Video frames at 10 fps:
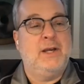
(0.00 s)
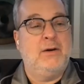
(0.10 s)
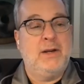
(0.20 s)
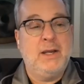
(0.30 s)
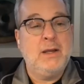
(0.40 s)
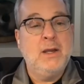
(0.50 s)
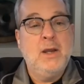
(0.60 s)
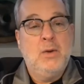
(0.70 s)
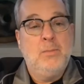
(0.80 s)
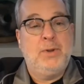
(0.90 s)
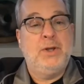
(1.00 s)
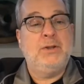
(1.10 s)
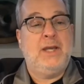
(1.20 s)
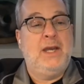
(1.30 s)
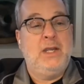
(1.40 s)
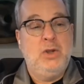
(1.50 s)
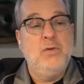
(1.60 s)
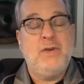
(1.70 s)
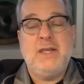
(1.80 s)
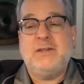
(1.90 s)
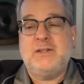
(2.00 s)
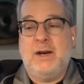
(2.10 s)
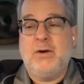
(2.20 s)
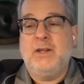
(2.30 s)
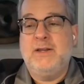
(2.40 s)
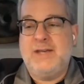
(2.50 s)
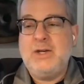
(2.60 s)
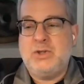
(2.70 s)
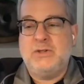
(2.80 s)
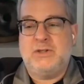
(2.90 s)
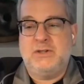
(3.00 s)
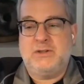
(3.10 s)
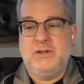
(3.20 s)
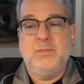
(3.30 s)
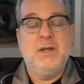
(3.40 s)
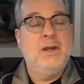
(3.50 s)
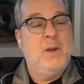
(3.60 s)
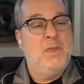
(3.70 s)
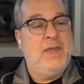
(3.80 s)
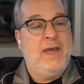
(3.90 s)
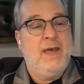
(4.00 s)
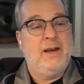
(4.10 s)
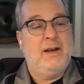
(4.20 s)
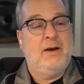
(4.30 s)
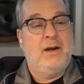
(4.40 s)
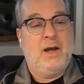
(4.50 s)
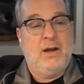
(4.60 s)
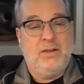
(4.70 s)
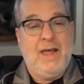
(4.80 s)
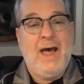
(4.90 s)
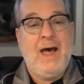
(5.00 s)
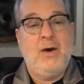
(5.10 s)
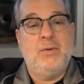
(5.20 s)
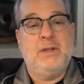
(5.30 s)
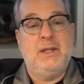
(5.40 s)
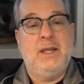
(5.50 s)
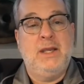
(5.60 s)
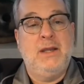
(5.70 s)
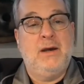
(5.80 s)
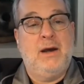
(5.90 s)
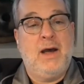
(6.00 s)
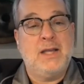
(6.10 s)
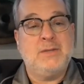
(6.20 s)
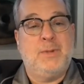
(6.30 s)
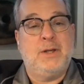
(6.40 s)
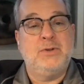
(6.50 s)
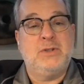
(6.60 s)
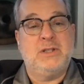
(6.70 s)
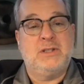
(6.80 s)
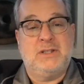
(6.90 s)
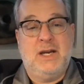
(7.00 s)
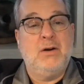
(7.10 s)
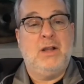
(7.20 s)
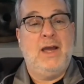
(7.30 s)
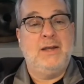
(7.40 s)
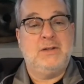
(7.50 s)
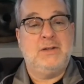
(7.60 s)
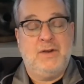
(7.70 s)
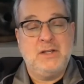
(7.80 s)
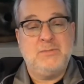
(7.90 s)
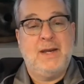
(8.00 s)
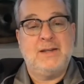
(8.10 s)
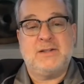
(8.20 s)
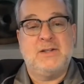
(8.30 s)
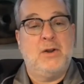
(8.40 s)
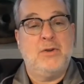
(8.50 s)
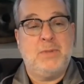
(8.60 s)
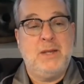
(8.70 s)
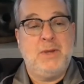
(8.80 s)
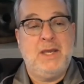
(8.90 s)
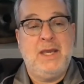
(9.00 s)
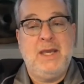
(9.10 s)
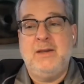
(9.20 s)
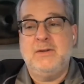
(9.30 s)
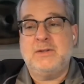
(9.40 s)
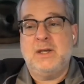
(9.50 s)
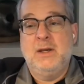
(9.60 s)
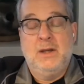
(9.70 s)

area built a UV sterilization system that allowed the hospitals to sterilize their face masks and other PPEs